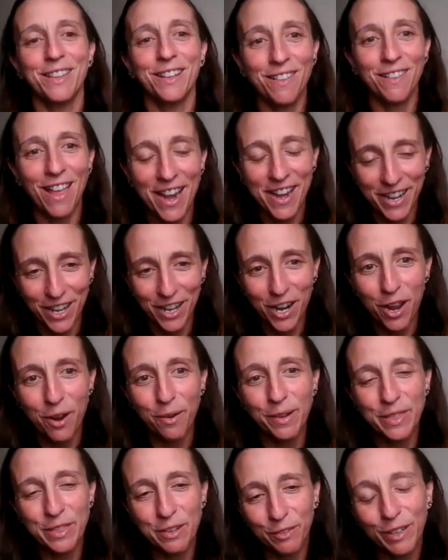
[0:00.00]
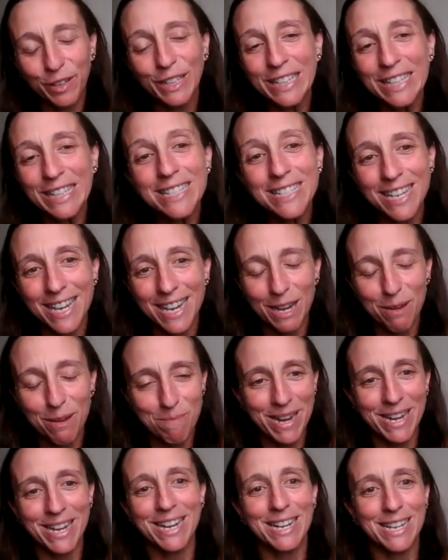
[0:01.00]
the letting go and the releasing and
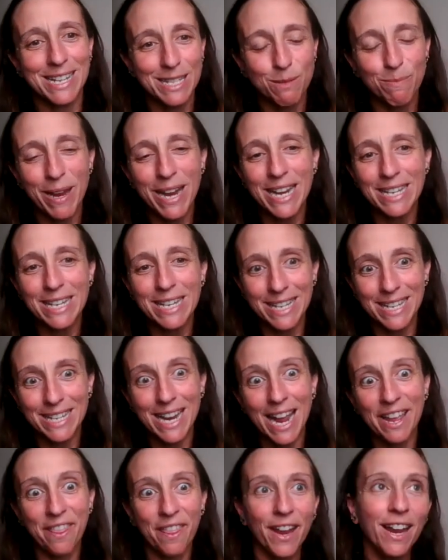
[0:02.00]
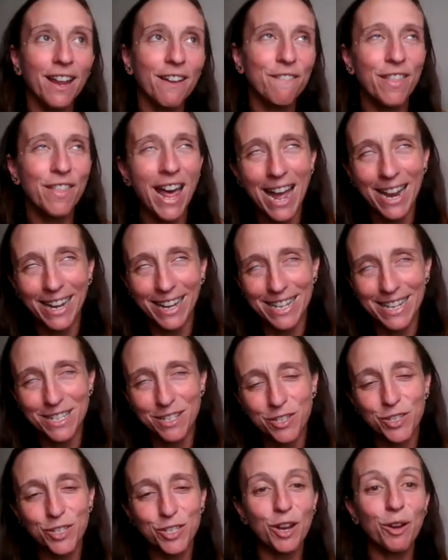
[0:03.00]
making space. And I think of that
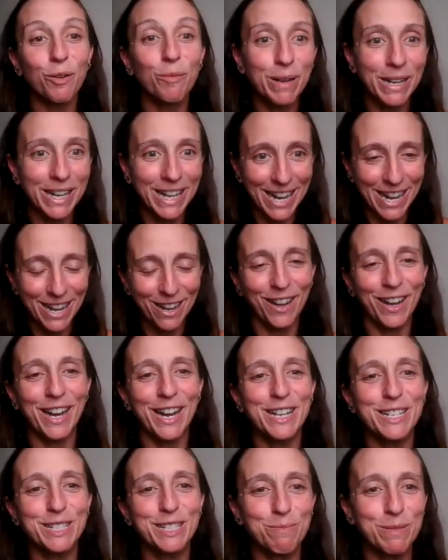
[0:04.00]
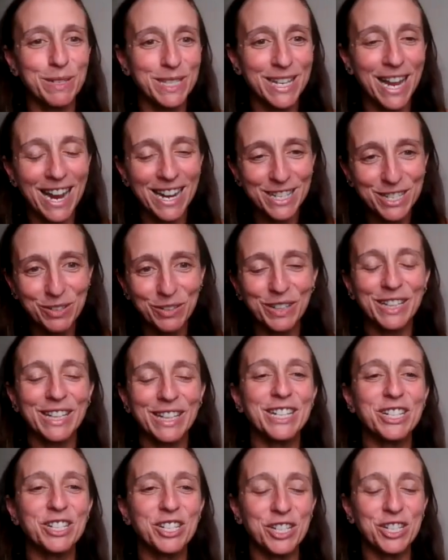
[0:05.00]
in so many areas besides
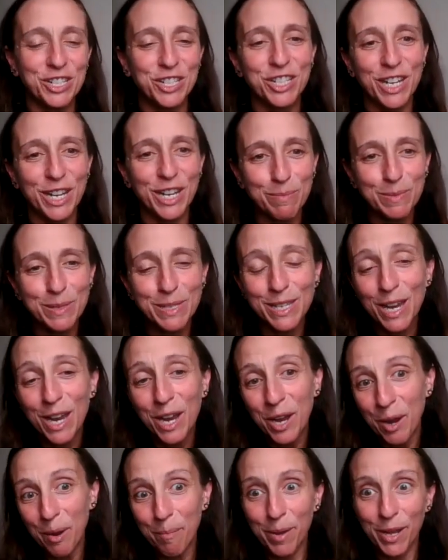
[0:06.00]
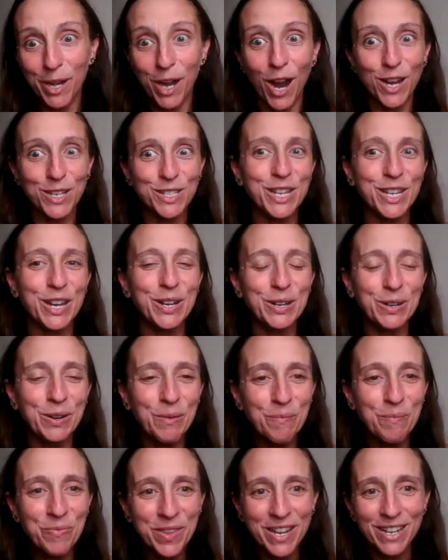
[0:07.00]
relationships, but
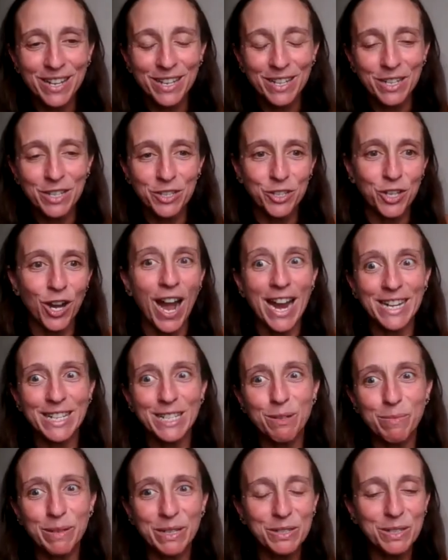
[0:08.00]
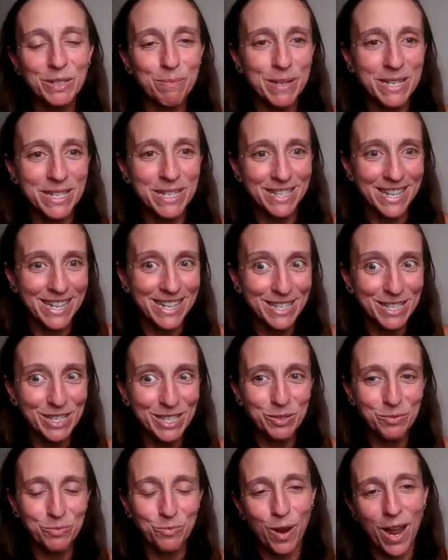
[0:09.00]
also trying to build a
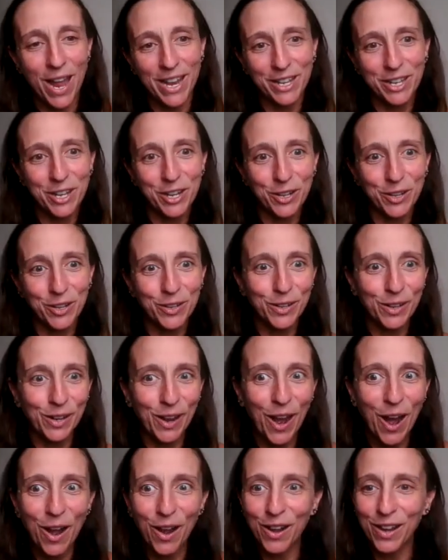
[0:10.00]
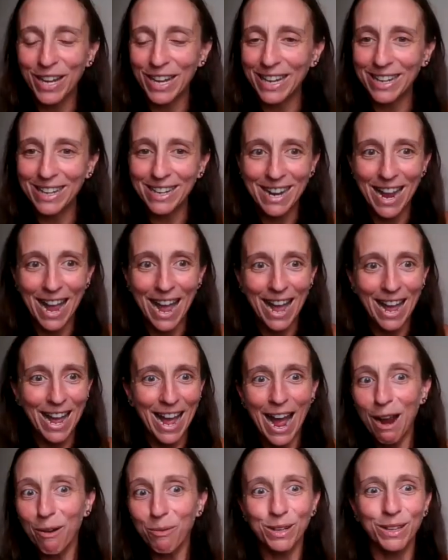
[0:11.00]
business when you're already
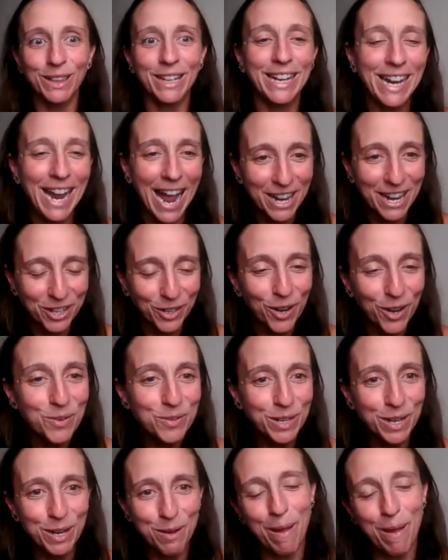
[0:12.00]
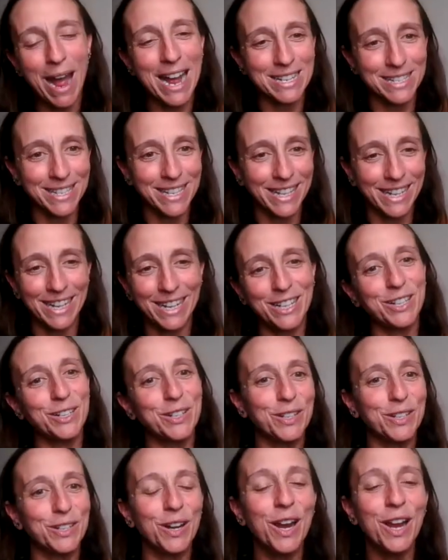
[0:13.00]
hourly at your own capacity,
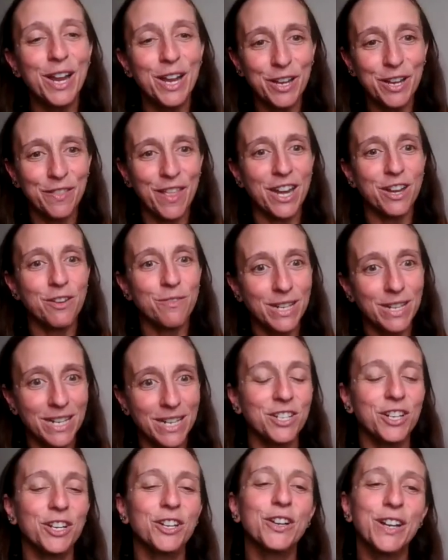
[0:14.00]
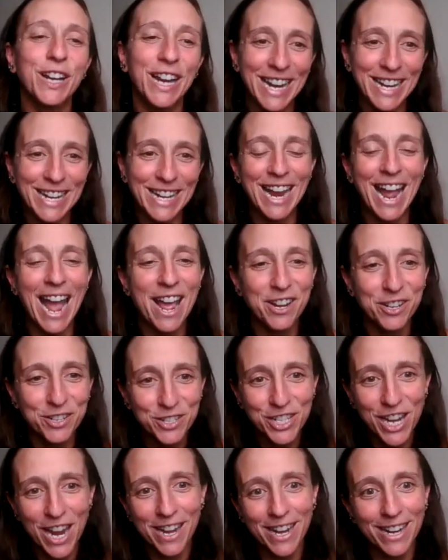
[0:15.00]
or that you need to create
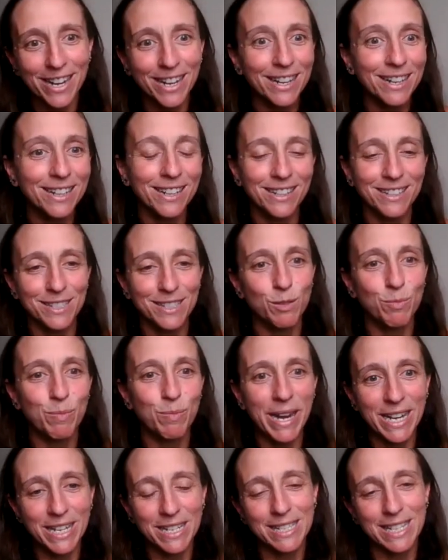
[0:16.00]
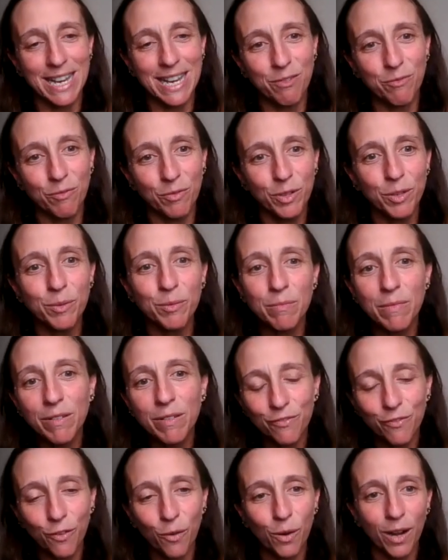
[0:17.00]
energetic space and
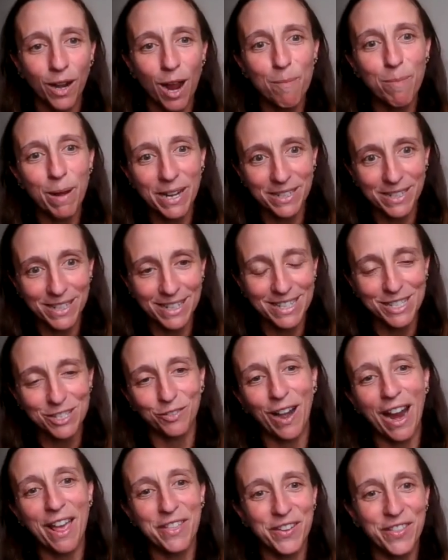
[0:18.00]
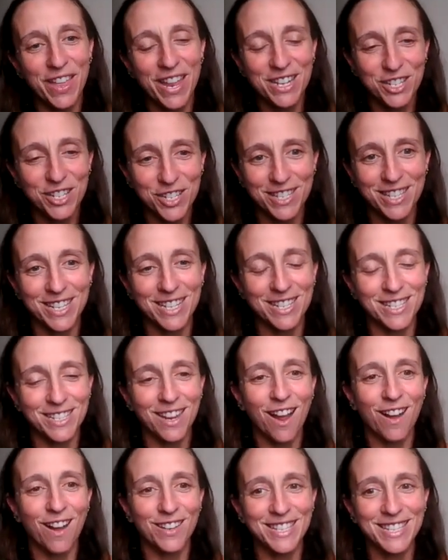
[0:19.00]
room for abundance rather than just this
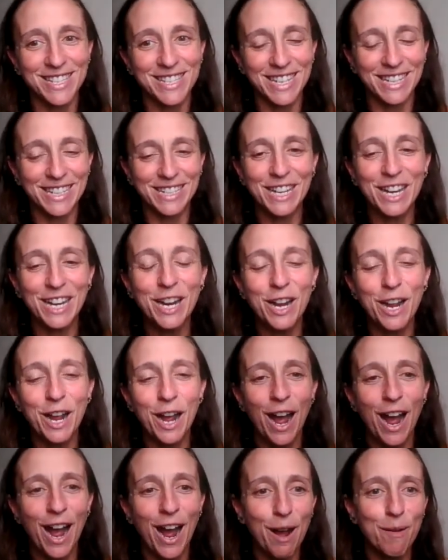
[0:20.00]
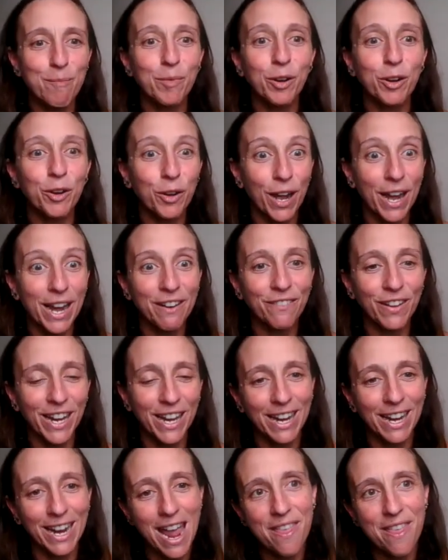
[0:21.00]
constant
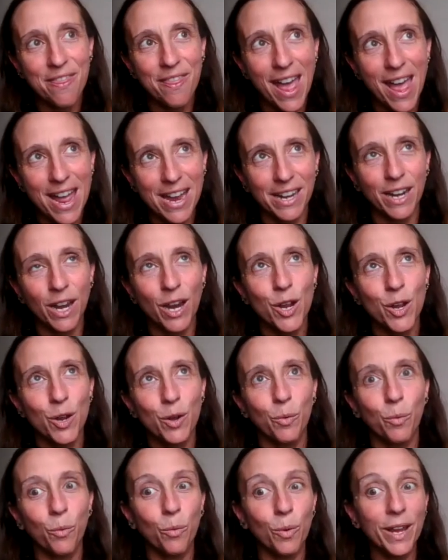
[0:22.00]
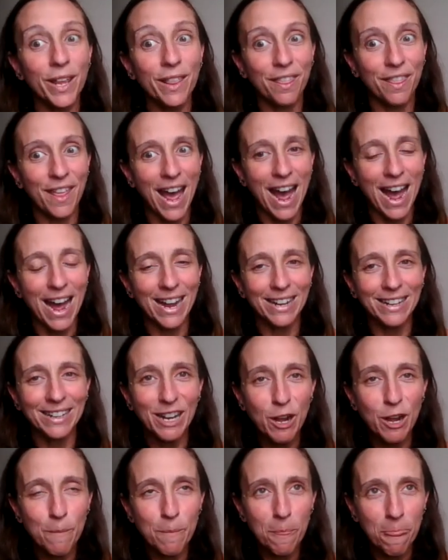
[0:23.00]
craving. And then with that,
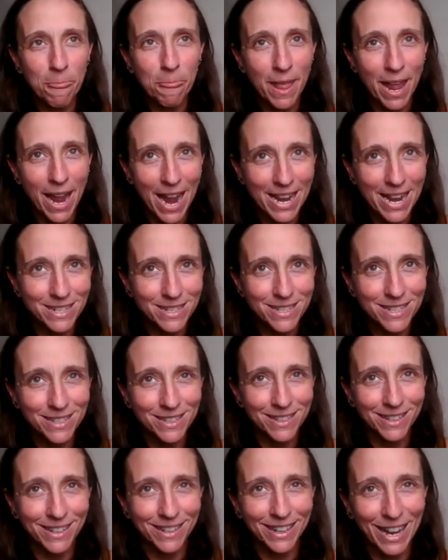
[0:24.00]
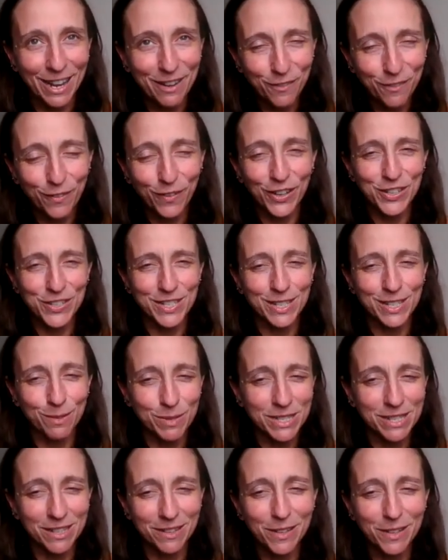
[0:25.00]
and at first it
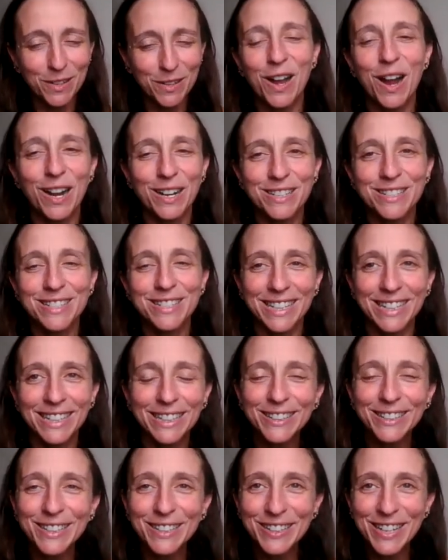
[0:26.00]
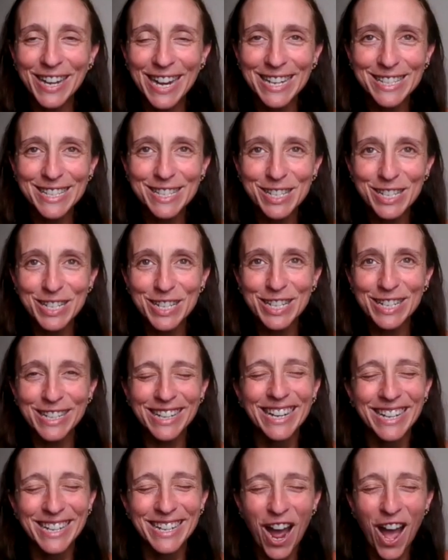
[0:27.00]
was a little hard to hear your answer,
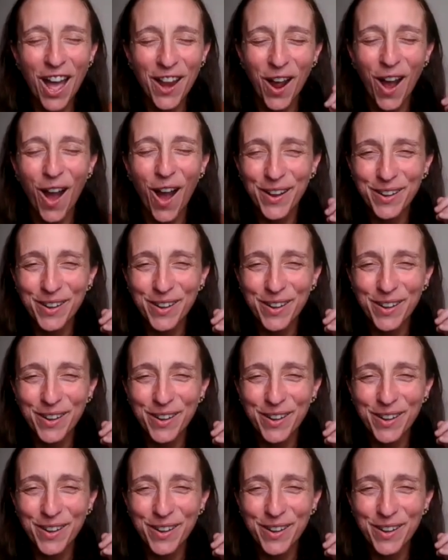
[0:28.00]
not